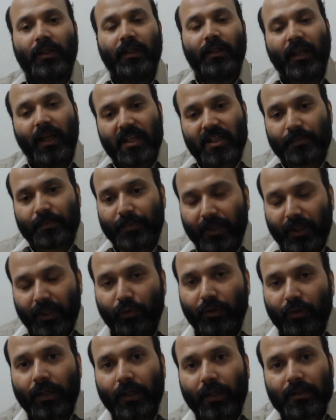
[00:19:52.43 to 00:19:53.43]
In last
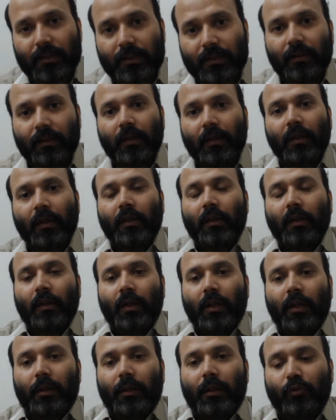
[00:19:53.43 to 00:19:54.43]
few years,
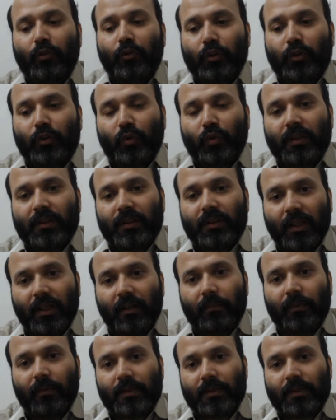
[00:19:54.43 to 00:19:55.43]
if you go through the
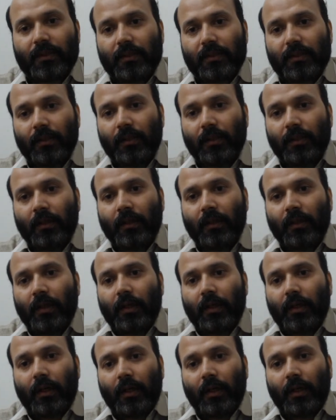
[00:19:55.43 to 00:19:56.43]
syllabus,
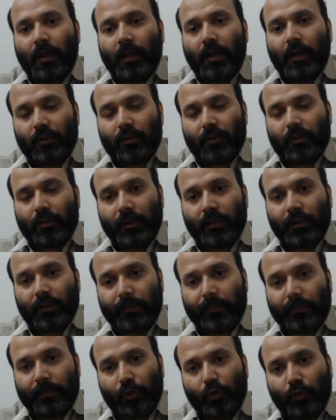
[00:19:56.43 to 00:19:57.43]
sorry, if
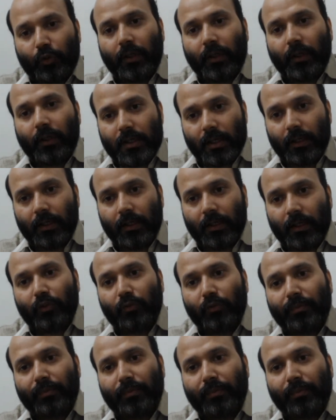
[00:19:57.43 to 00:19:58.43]
you go to the result, you
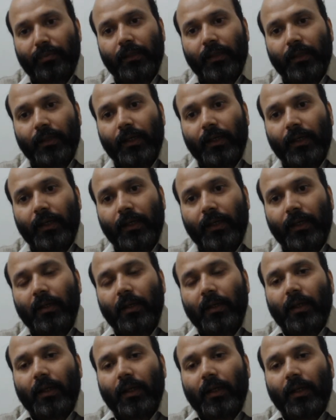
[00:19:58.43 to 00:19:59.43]
will find that
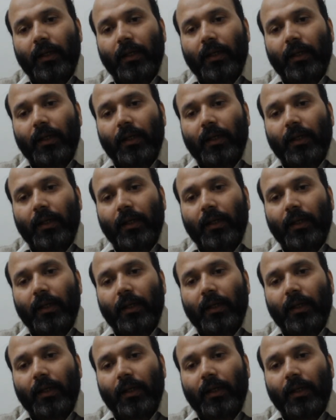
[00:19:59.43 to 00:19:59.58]
there are